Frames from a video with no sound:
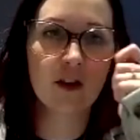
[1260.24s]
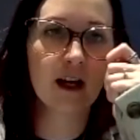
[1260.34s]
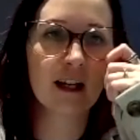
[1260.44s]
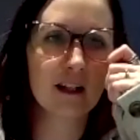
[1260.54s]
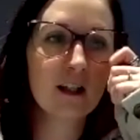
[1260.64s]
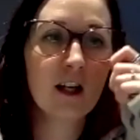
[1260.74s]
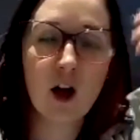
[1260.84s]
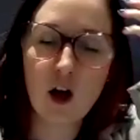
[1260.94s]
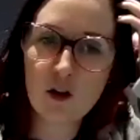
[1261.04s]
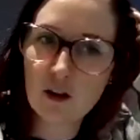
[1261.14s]
on
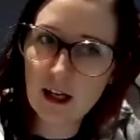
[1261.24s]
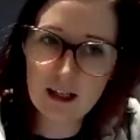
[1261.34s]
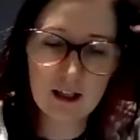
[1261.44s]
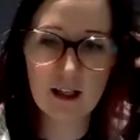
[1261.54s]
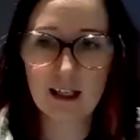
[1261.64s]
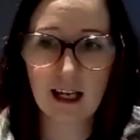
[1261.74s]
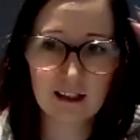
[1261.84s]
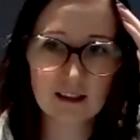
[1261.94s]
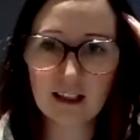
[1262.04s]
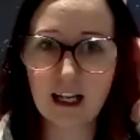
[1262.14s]
that,
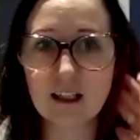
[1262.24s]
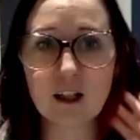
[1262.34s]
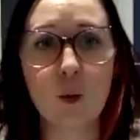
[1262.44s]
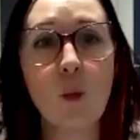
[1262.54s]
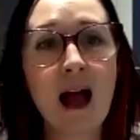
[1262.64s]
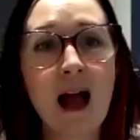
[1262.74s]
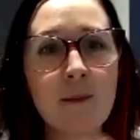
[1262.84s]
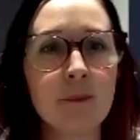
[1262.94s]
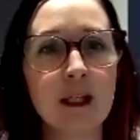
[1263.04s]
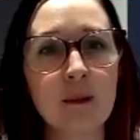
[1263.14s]
kind of cycle of
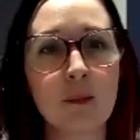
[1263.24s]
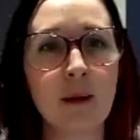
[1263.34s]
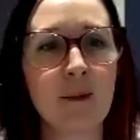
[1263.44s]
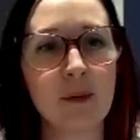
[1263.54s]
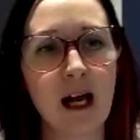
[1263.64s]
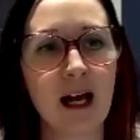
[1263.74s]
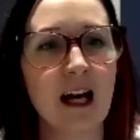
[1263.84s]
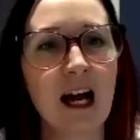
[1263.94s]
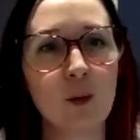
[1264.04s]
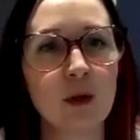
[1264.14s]
when people might be at
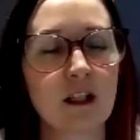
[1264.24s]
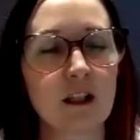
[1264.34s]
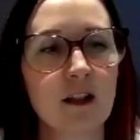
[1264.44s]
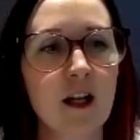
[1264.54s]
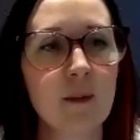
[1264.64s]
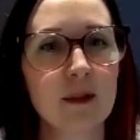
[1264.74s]
and how we can